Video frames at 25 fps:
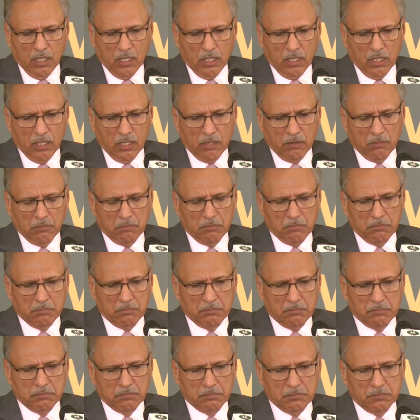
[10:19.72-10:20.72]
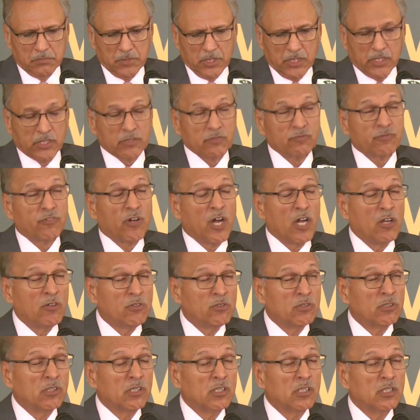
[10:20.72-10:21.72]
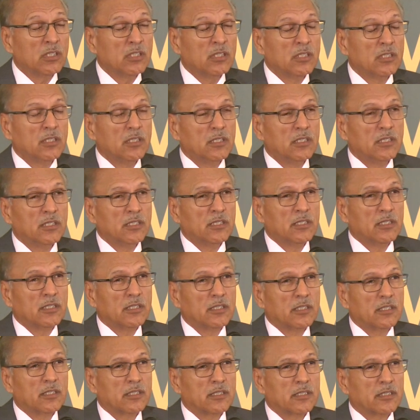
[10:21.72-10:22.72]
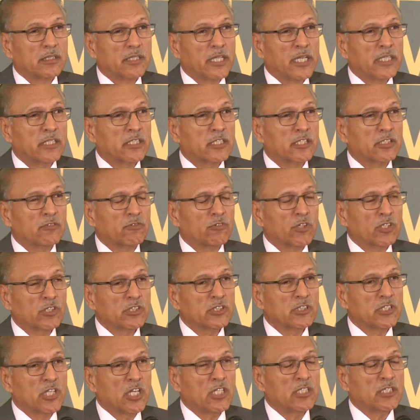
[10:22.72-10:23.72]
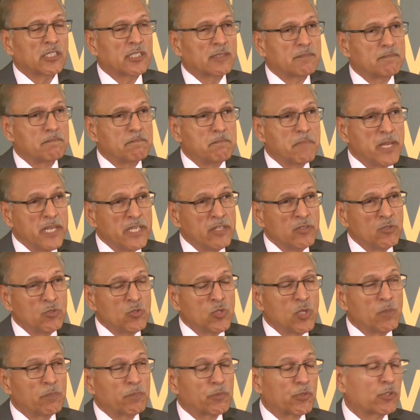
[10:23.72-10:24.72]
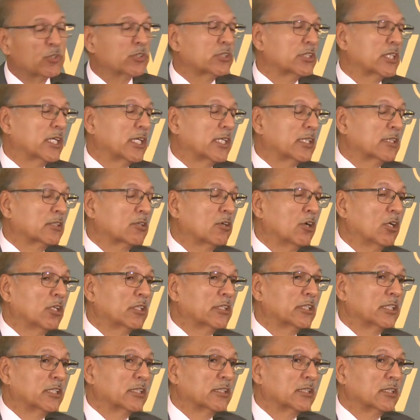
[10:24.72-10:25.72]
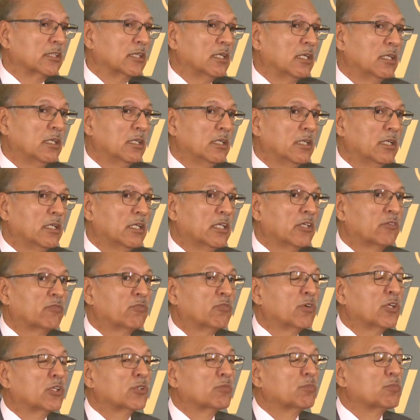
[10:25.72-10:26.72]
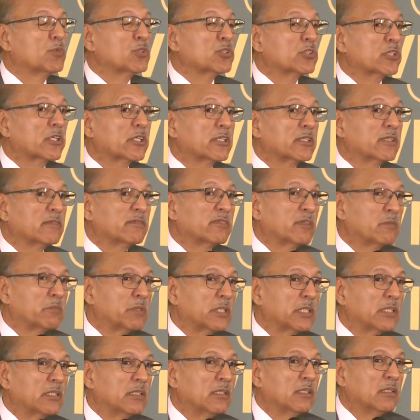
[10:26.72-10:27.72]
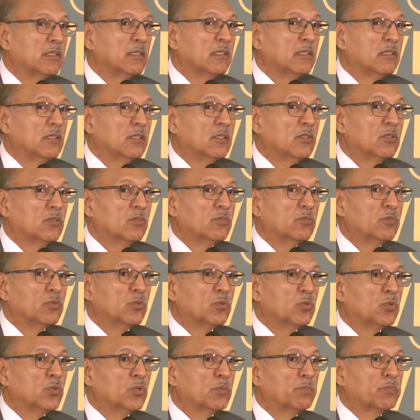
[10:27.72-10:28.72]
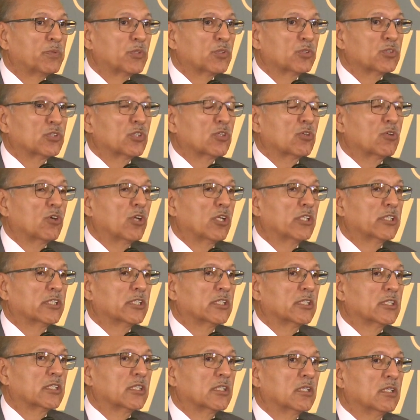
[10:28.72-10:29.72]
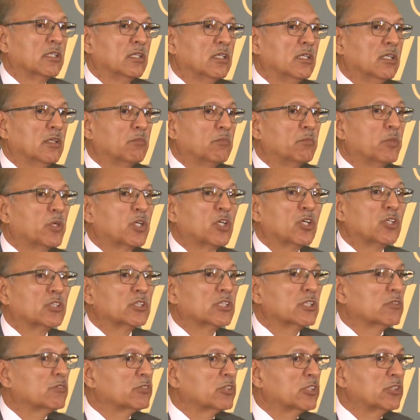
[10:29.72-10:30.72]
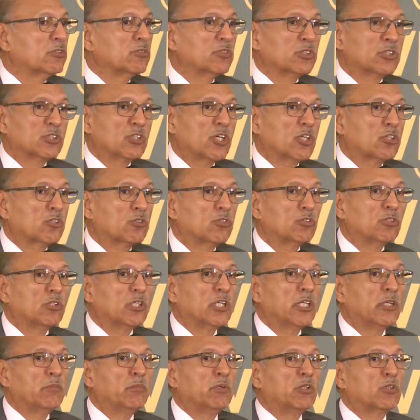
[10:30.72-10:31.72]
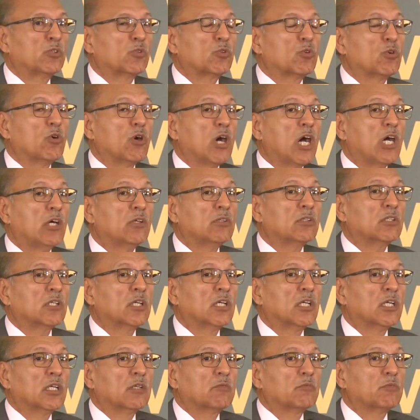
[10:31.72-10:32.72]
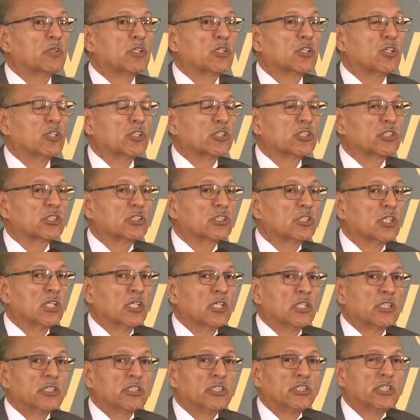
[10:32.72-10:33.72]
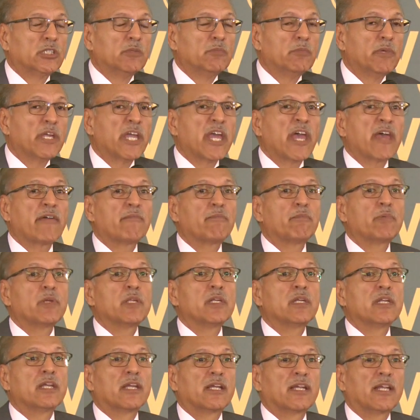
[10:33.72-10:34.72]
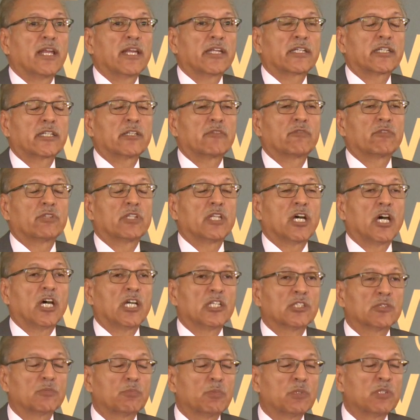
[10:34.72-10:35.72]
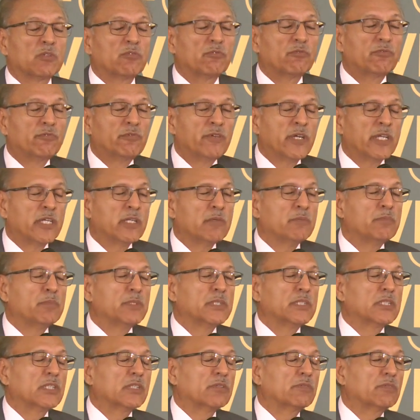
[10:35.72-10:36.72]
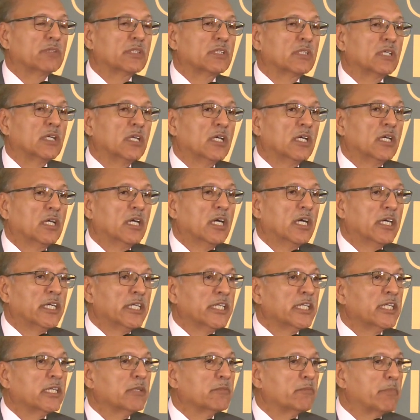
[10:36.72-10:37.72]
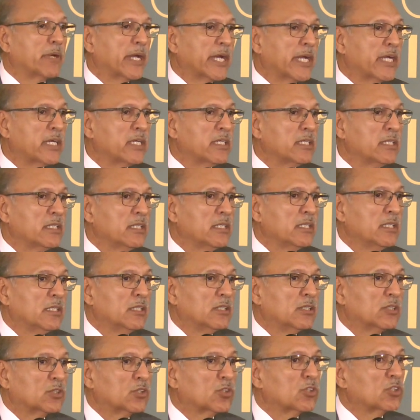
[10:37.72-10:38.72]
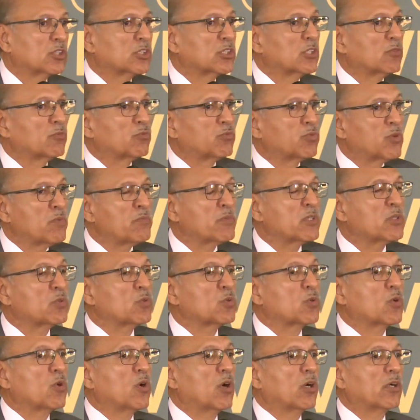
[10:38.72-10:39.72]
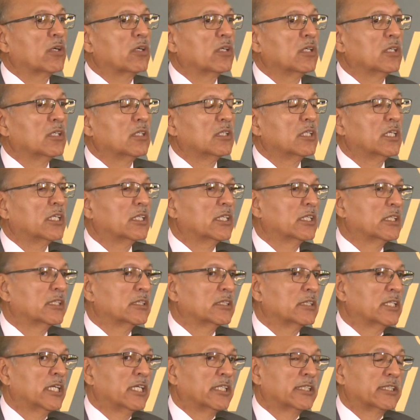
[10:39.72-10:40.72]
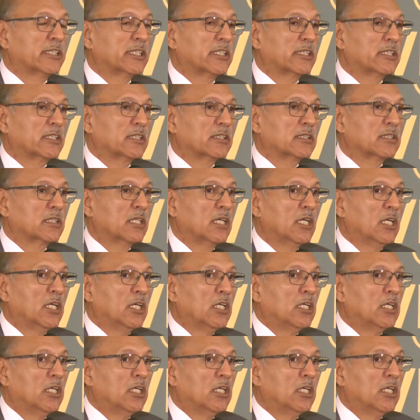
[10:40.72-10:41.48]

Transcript: Uh, it found that it was not the men who approached the health call center. It was mostly the women who, who approached the call center because she was not able to go out, because she may have been neglected with the husband very busy with earning bread. So this is a woman who called the health centers.